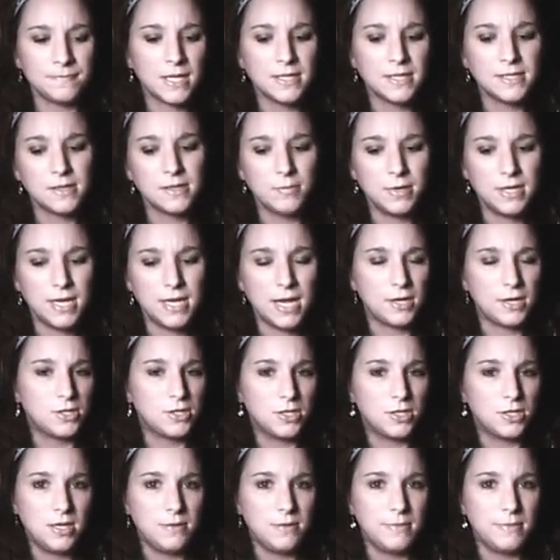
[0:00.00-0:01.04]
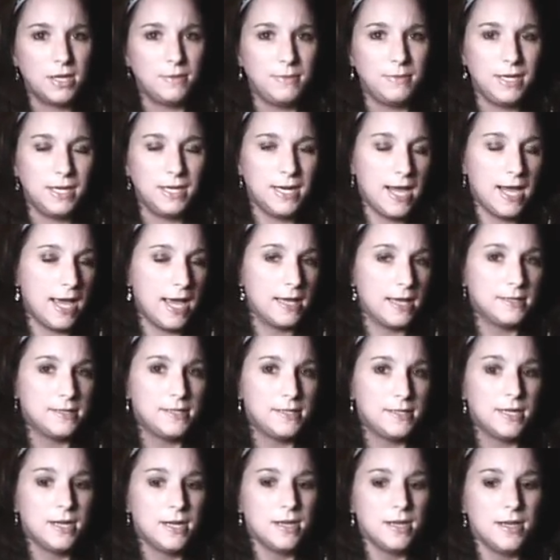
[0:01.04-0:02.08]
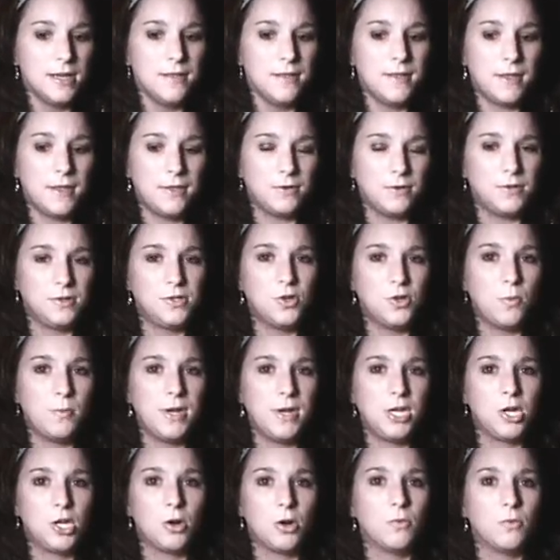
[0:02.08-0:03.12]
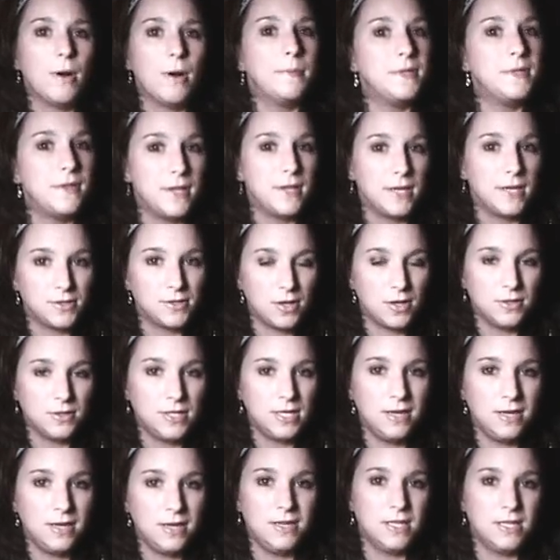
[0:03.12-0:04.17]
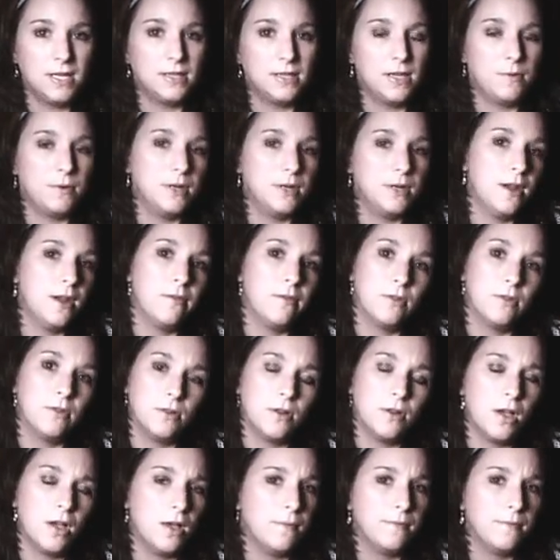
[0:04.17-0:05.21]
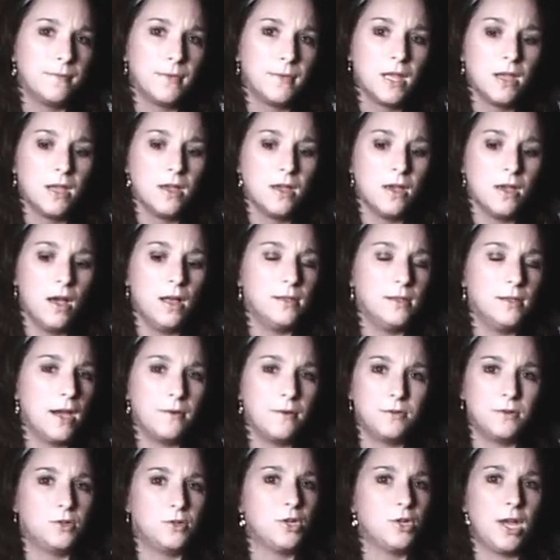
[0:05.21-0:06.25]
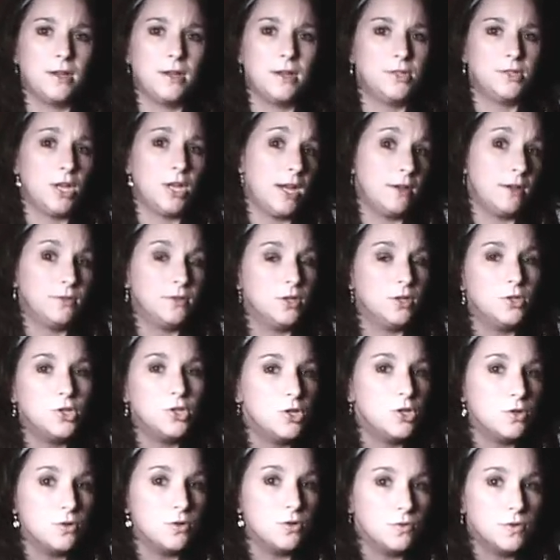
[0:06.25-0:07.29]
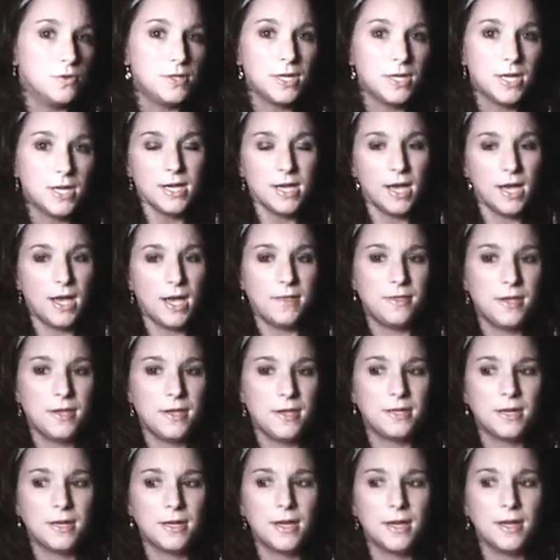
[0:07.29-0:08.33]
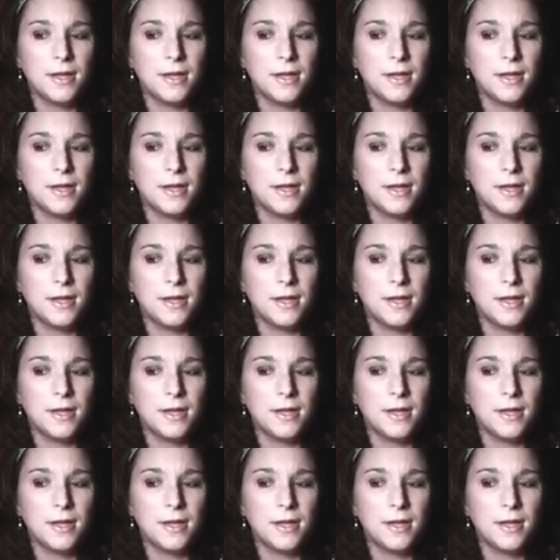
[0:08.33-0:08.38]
somebody actually emailed me and asked that there's so many corrupt things on TV that they would never allow their child to choose. I think